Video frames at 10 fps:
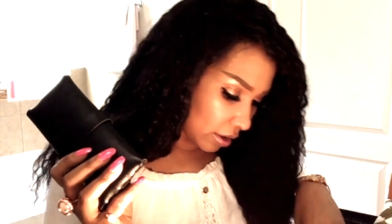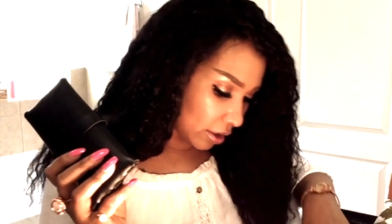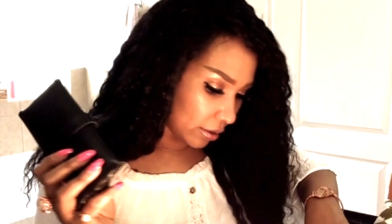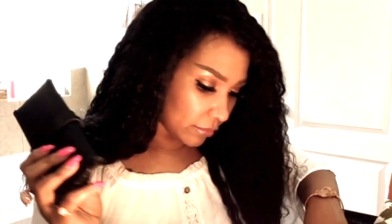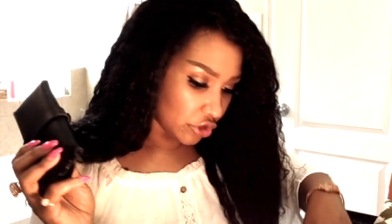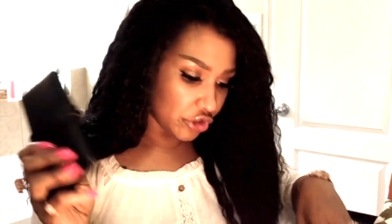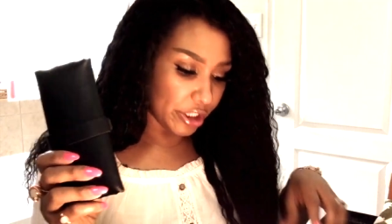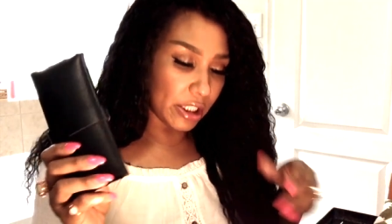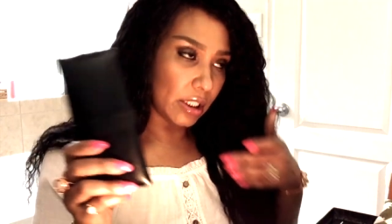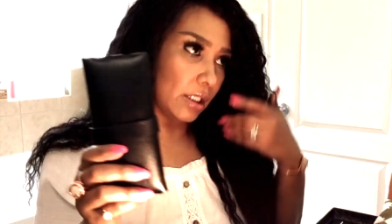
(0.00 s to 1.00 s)
um,
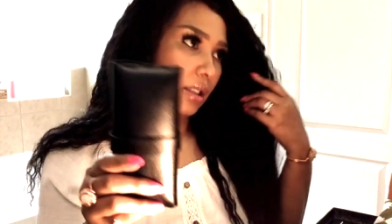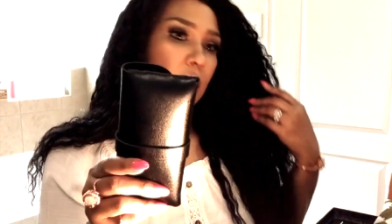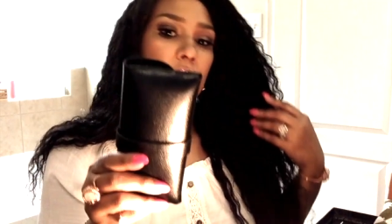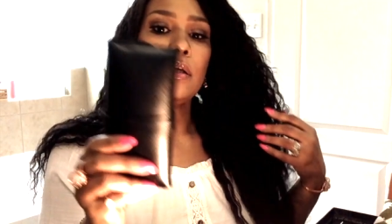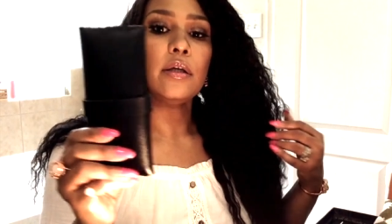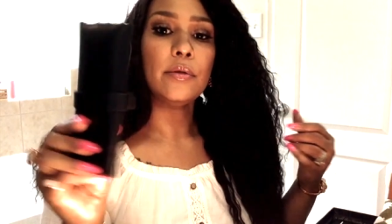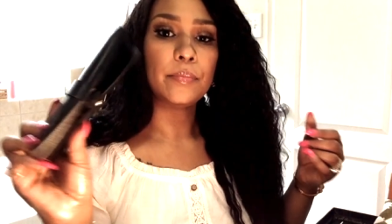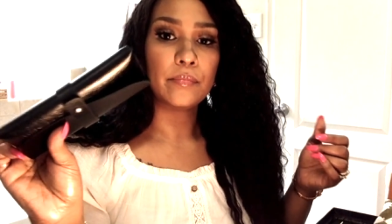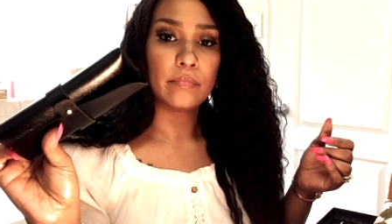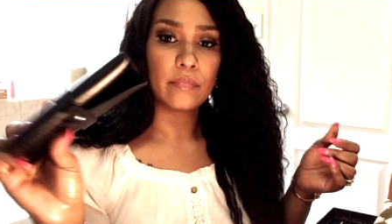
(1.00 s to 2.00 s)
Shein
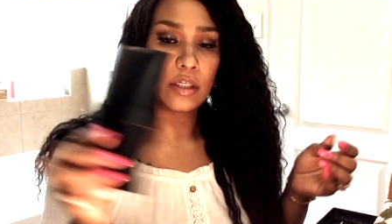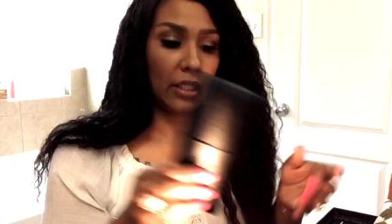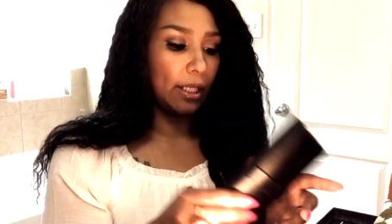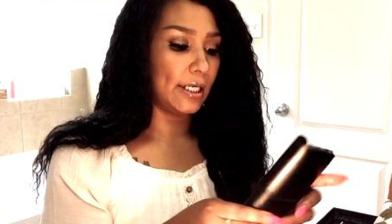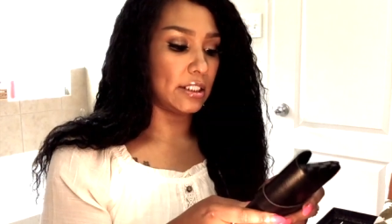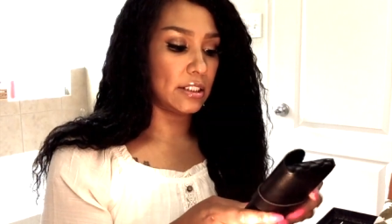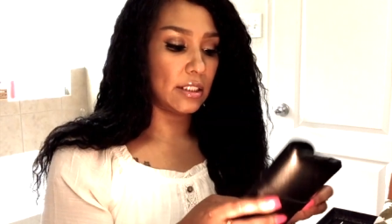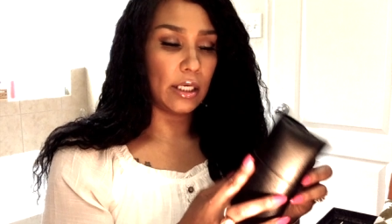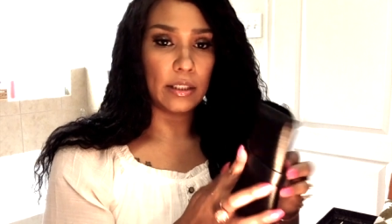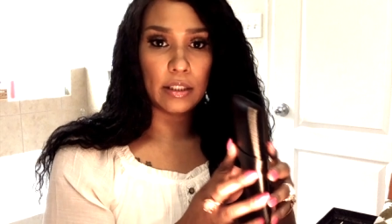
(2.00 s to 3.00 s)
glasses
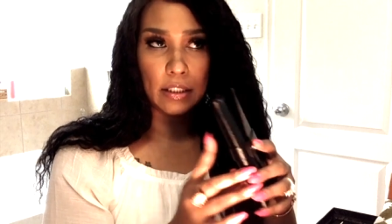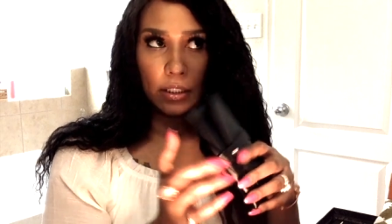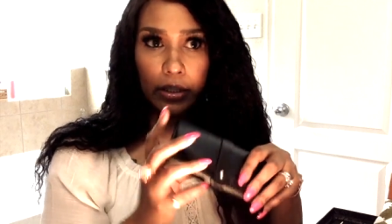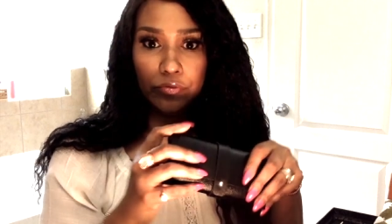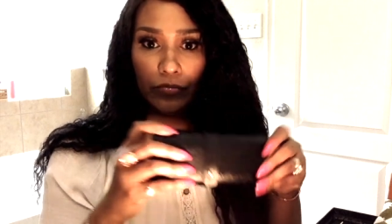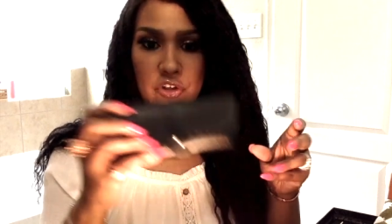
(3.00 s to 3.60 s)
that I did get from